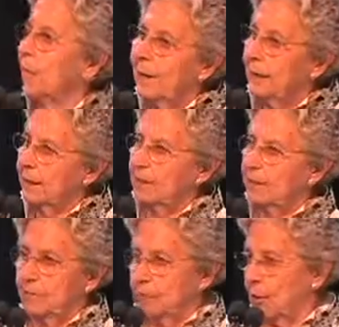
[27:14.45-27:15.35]
to
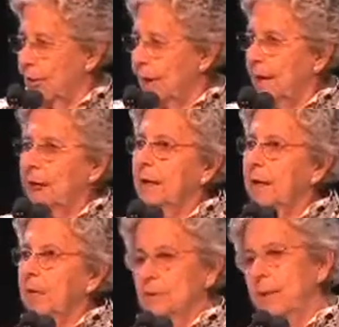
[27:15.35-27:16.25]
any
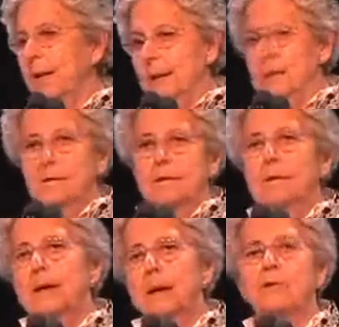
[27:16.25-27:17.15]
country for the
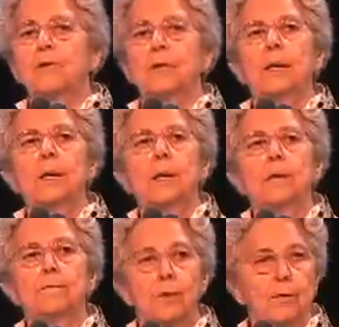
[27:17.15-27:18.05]
sale of military
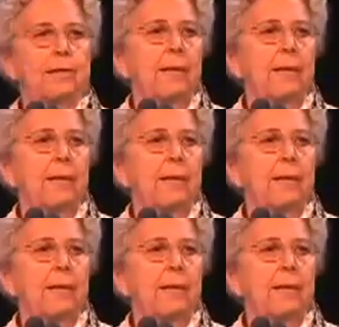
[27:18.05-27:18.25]
equipment.